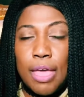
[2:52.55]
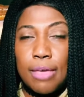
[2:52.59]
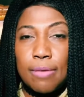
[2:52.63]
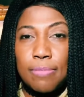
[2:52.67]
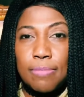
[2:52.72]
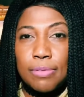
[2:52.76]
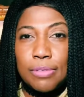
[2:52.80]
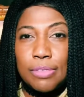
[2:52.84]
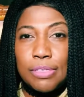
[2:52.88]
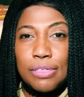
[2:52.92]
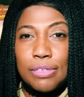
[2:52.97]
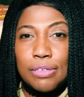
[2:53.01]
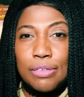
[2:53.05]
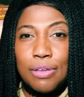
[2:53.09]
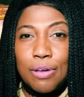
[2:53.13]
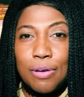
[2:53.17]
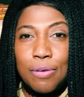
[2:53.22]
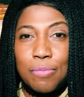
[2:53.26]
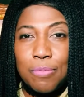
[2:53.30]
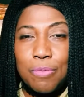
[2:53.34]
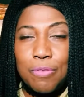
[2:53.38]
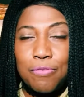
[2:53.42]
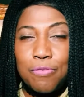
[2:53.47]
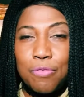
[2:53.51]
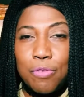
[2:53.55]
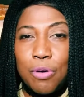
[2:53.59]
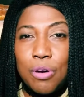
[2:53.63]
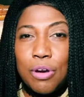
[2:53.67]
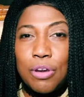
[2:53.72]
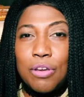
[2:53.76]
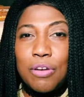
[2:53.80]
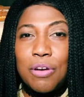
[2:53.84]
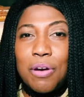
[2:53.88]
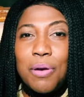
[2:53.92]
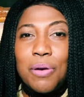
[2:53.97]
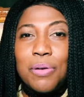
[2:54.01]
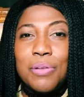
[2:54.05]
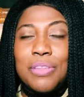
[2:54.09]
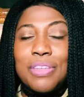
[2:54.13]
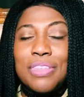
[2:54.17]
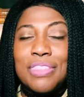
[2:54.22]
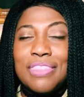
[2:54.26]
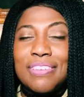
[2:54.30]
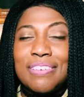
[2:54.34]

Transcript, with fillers: able to go before your holy